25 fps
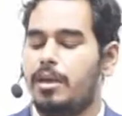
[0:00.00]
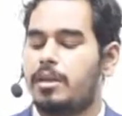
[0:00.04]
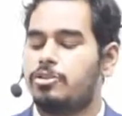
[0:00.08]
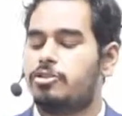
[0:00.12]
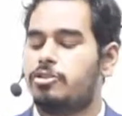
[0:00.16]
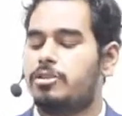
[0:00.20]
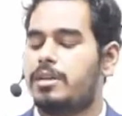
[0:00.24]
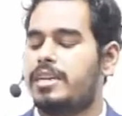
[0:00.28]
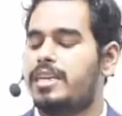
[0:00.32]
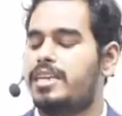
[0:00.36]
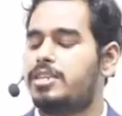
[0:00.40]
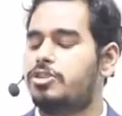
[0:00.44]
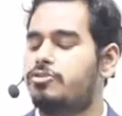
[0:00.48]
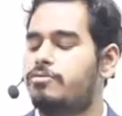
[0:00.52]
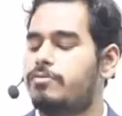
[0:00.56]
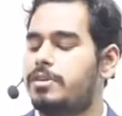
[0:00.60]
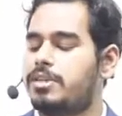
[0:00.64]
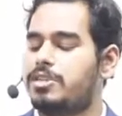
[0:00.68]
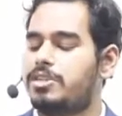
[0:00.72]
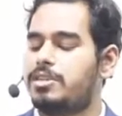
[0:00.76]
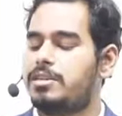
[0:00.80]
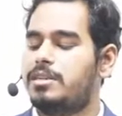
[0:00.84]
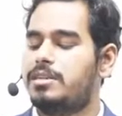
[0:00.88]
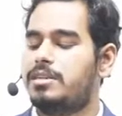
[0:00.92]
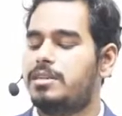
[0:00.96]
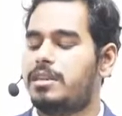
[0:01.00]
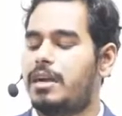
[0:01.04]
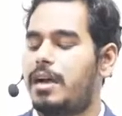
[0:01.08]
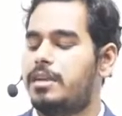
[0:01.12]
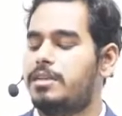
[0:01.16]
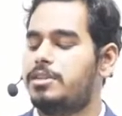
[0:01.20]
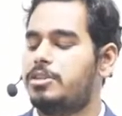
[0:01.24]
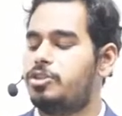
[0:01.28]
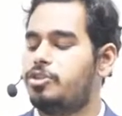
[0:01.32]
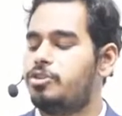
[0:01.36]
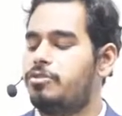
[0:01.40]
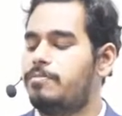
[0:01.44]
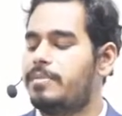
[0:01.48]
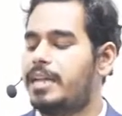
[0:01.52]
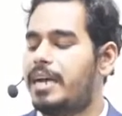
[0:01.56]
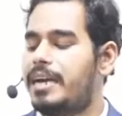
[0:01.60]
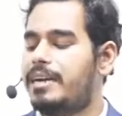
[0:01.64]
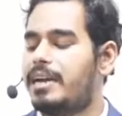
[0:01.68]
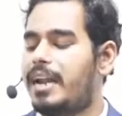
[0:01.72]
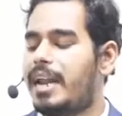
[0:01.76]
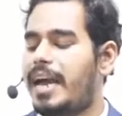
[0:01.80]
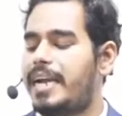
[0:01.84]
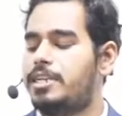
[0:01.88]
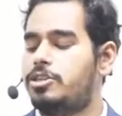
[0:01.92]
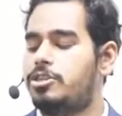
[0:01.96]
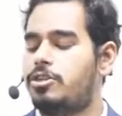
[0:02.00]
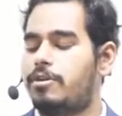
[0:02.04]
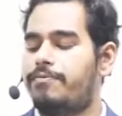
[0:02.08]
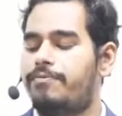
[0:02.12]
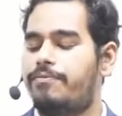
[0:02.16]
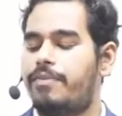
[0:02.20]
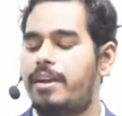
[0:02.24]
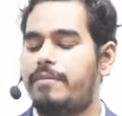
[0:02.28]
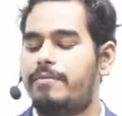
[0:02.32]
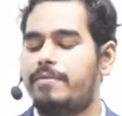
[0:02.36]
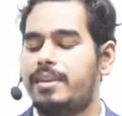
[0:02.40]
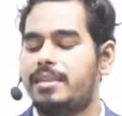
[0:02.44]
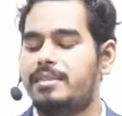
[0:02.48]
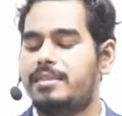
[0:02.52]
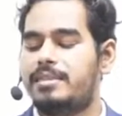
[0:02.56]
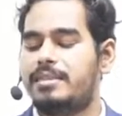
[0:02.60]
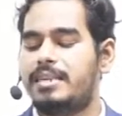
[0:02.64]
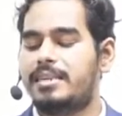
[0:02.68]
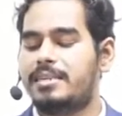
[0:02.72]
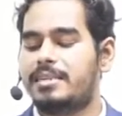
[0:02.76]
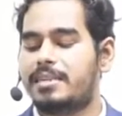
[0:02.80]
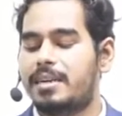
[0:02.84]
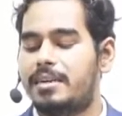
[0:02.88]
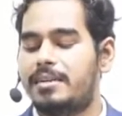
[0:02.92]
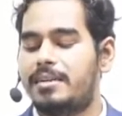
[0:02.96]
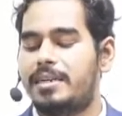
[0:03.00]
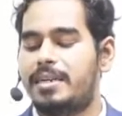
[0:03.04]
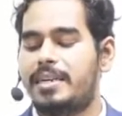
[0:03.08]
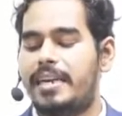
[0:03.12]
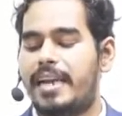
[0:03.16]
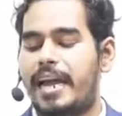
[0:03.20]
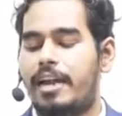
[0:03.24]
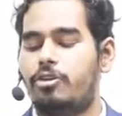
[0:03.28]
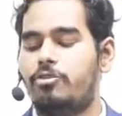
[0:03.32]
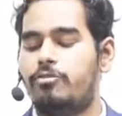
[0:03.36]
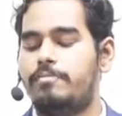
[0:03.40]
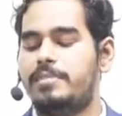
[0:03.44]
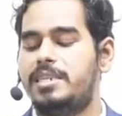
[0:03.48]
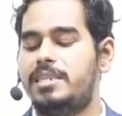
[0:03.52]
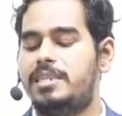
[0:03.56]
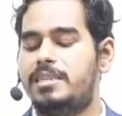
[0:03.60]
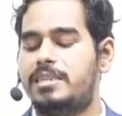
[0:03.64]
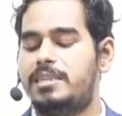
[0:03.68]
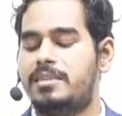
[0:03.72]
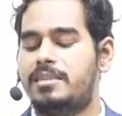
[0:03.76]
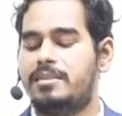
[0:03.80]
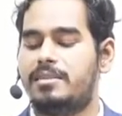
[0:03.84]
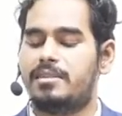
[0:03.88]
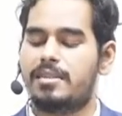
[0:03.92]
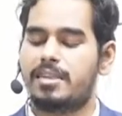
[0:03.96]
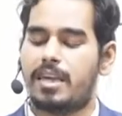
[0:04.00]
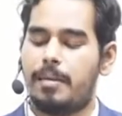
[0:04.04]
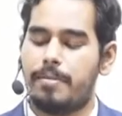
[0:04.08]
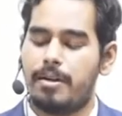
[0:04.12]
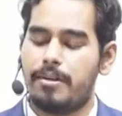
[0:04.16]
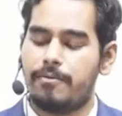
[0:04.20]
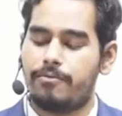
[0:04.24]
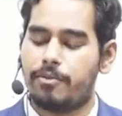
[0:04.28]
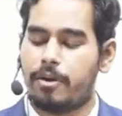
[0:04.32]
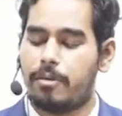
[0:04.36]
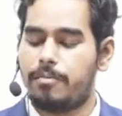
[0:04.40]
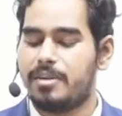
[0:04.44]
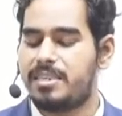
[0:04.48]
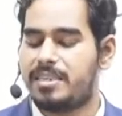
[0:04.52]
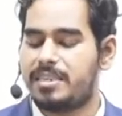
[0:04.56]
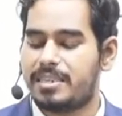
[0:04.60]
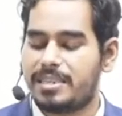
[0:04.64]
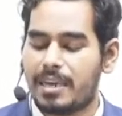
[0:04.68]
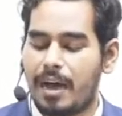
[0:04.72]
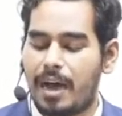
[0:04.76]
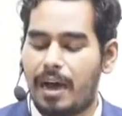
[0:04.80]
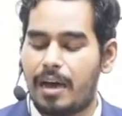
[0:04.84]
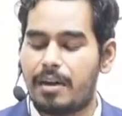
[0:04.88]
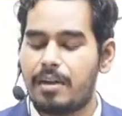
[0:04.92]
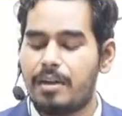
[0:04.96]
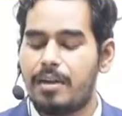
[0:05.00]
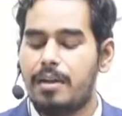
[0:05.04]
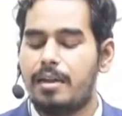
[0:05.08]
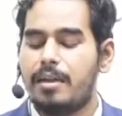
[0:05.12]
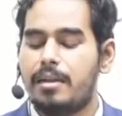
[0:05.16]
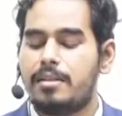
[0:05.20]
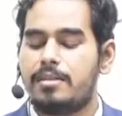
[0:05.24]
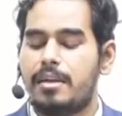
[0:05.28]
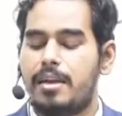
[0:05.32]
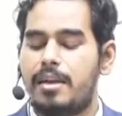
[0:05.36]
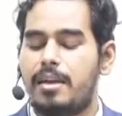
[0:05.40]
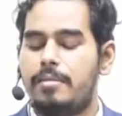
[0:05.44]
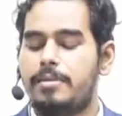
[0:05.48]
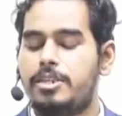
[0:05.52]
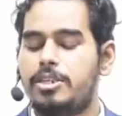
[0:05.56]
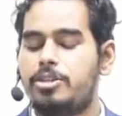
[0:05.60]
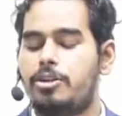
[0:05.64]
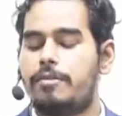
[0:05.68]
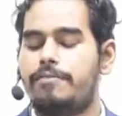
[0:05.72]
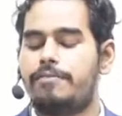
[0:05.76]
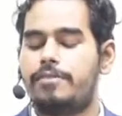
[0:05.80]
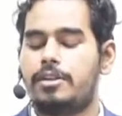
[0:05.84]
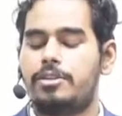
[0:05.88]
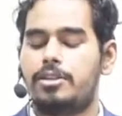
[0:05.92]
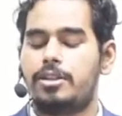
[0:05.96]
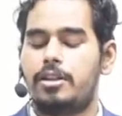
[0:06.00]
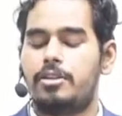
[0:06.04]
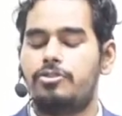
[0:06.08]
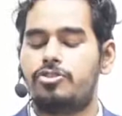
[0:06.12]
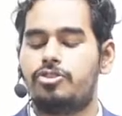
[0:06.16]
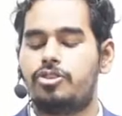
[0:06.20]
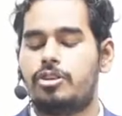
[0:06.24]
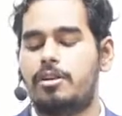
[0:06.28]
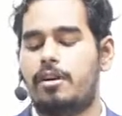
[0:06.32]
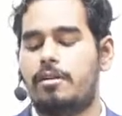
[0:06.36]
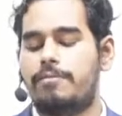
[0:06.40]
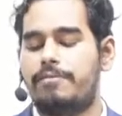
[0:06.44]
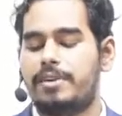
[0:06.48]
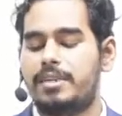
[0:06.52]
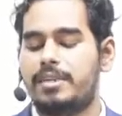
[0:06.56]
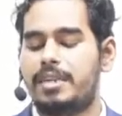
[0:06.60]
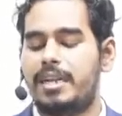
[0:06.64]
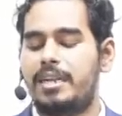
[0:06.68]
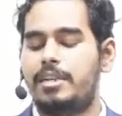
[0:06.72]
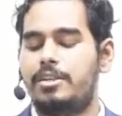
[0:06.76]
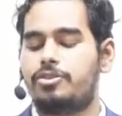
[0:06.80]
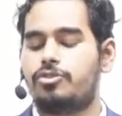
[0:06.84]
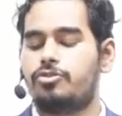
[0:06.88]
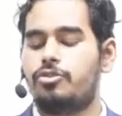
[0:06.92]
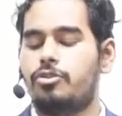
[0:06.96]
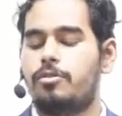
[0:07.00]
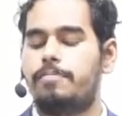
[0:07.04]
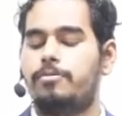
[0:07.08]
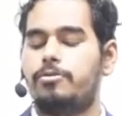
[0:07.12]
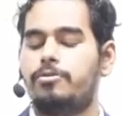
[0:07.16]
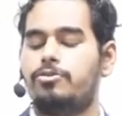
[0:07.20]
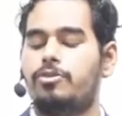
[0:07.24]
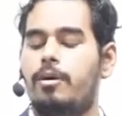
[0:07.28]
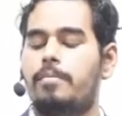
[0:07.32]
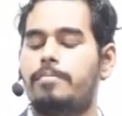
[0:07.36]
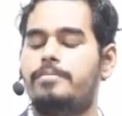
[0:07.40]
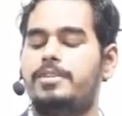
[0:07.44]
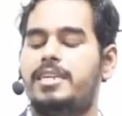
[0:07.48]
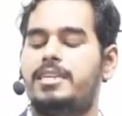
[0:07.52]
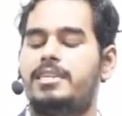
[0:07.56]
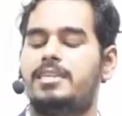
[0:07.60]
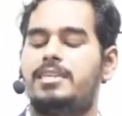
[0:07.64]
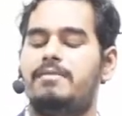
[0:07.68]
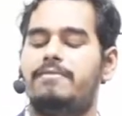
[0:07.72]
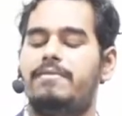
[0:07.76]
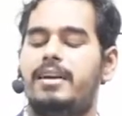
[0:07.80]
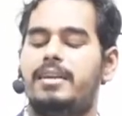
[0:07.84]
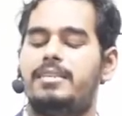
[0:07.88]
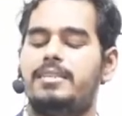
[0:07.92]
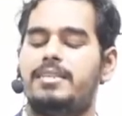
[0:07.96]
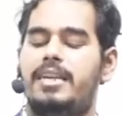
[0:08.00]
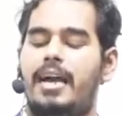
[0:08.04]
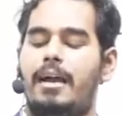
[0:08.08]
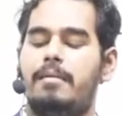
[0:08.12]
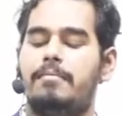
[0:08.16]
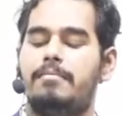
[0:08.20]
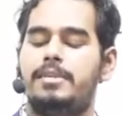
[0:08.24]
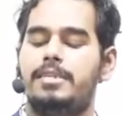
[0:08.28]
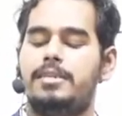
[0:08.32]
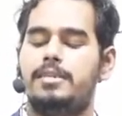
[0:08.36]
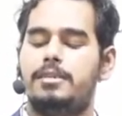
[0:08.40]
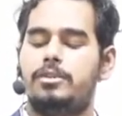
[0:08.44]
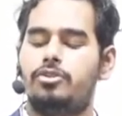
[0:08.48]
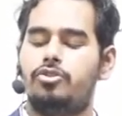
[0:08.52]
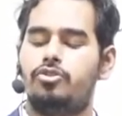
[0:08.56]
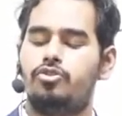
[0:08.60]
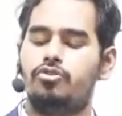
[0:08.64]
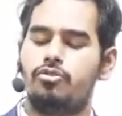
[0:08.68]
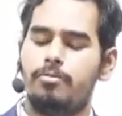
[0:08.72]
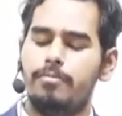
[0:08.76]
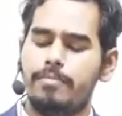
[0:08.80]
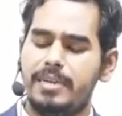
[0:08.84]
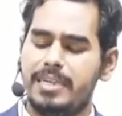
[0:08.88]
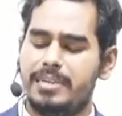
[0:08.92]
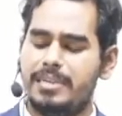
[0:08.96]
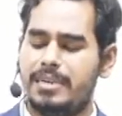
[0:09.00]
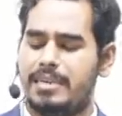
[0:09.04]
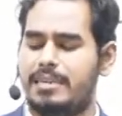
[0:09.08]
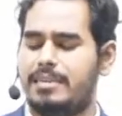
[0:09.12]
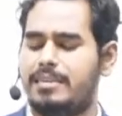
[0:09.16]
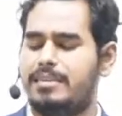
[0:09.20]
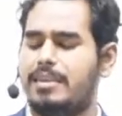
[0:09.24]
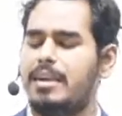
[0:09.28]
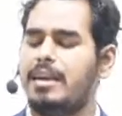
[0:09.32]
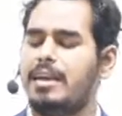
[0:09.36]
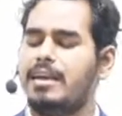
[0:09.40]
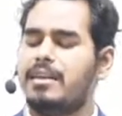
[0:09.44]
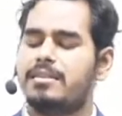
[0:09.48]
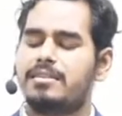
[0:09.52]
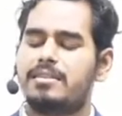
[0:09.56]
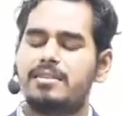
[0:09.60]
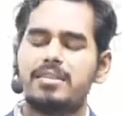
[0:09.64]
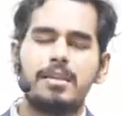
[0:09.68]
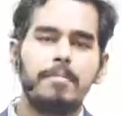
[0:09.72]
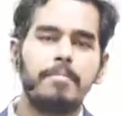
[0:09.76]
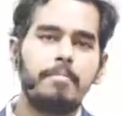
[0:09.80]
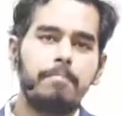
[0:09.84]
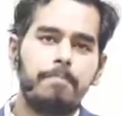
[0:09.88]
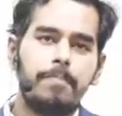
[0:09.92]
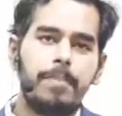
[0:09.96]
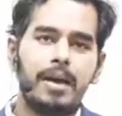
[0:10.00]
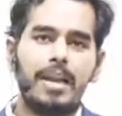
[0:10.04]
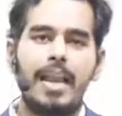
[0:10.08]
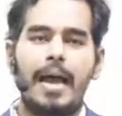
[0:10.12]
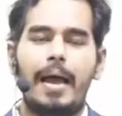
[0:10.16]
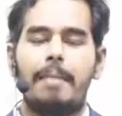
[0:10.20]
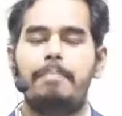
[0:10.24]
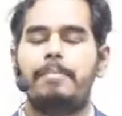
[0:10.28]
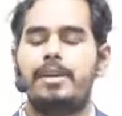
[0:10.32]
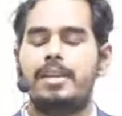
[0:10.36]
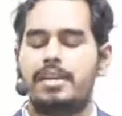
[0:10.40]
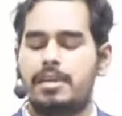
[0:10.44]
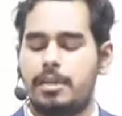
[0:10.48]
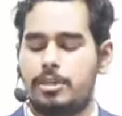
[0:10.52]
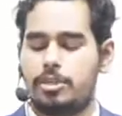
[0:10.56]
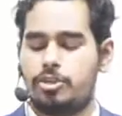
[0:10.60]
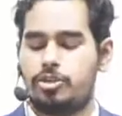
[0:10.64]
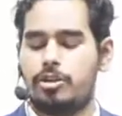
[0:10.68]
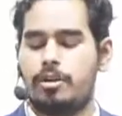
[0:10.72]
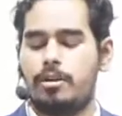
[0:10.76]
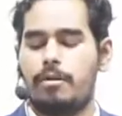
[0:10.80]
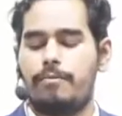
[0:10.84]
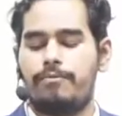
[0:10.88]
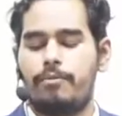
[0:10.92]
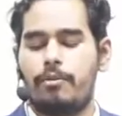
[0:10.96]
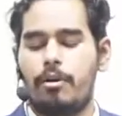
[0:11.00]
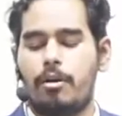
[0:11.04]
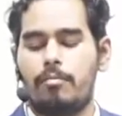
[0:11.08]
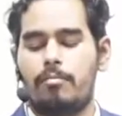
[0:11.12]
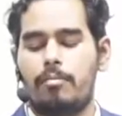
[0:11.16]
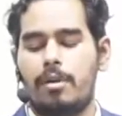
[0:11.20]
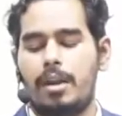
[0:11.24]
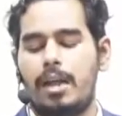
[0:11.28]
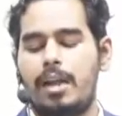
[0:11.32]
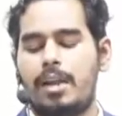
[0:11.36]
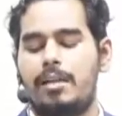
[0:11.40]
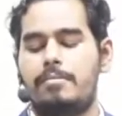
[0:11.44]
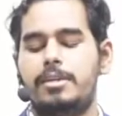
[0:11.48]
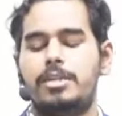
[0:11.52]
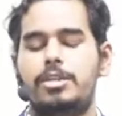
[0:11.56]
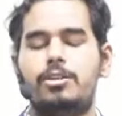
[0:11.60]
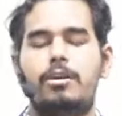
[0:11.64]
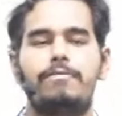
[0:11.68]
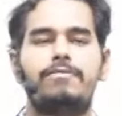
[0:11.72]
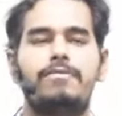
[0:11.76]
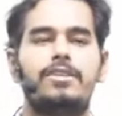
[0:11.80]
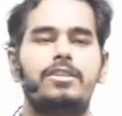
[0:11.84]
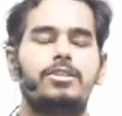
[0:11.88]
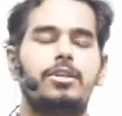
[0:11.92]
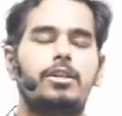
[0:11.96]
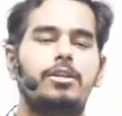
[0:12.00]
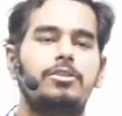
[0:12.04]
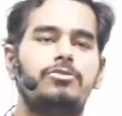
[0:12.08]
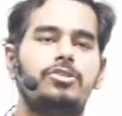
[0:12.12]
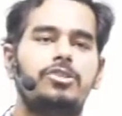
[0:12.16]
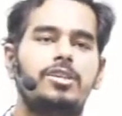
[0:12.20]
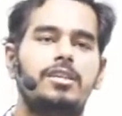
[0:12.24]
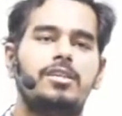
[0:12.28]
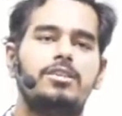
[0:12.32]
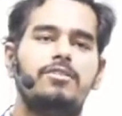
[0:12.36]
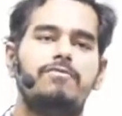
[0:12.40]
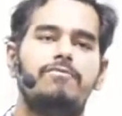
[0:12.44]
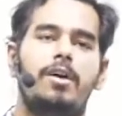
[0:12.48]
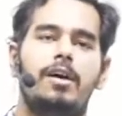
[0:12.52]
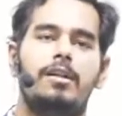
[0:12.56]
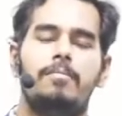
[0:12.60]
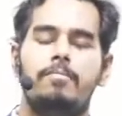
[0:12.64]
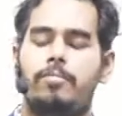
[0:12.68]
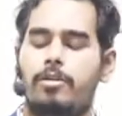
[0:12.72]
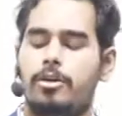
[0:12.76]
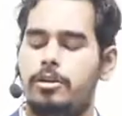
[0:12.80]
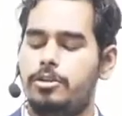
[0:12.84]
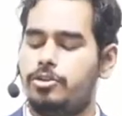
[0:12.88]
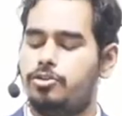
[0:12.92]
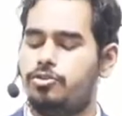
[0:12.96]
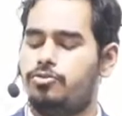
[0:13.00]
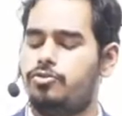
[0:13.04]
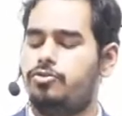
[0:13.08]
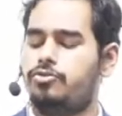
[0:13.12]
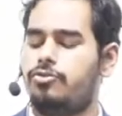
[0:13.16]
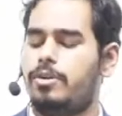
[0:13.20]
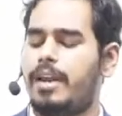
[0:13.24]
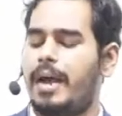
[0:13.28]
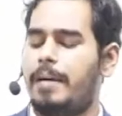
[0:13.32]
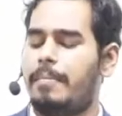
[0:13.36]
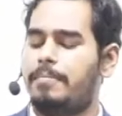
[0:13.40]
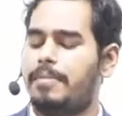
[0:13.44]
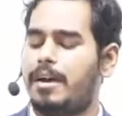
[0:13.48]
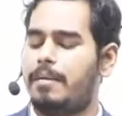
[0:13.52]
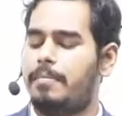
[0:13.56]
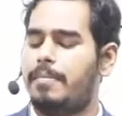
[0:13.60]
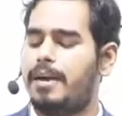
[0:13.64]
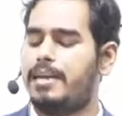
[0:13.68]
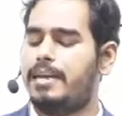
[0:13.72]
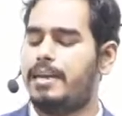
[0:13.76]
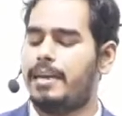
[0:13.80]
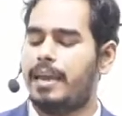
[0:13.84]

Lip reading: So the next question is, assume that light of wavelength 600 nanometer is coming from a star. The limit of resolution of a telescope whose objective has diameter 2 meter is. Simple application of formula, limit of resolution is 1.22 lambda by